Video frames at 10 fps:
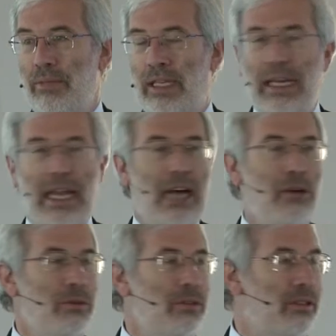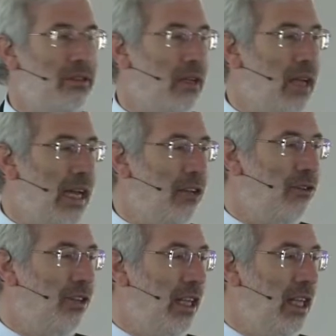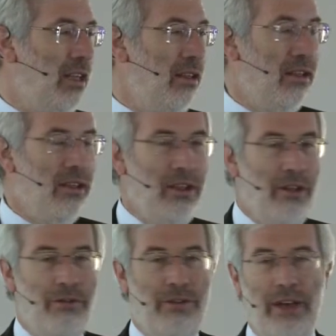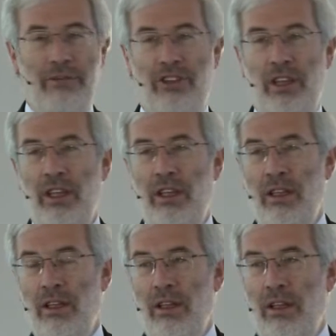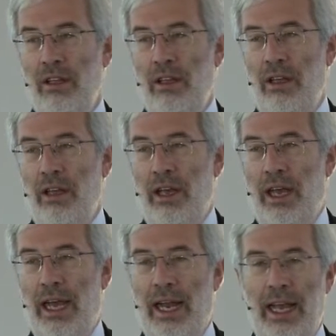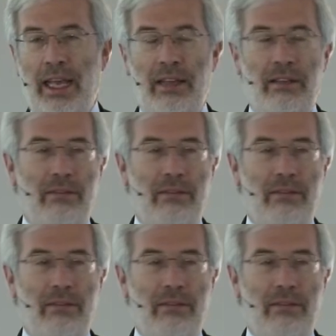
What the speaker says: cloud, IoT, 5G, and I